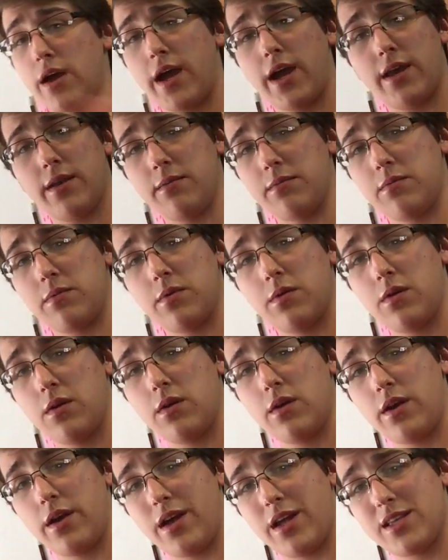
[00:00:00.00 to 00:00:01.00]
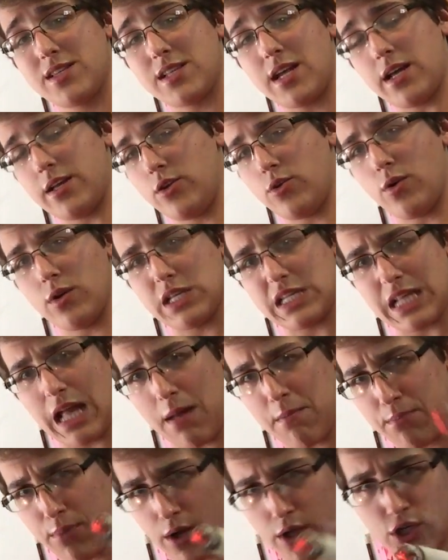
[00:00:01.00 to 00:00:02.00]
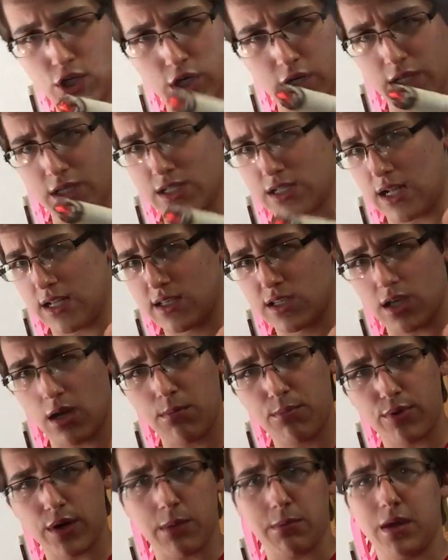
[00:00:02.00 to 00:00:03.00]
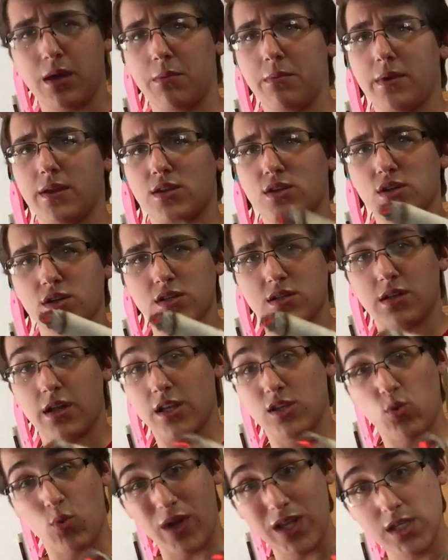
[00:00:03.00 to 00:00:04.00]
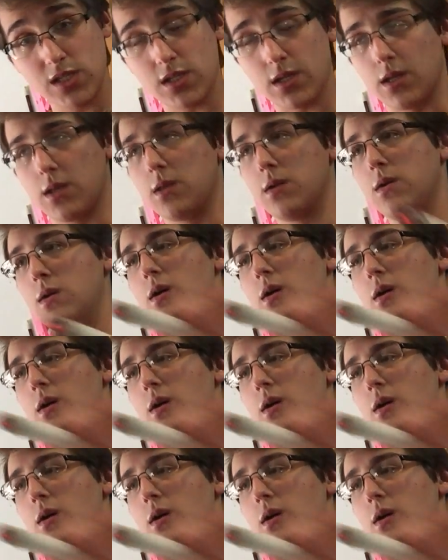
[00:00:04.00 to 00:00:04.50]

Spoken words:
And it's not, it's not budget, it's not sub-premium, it's Winston.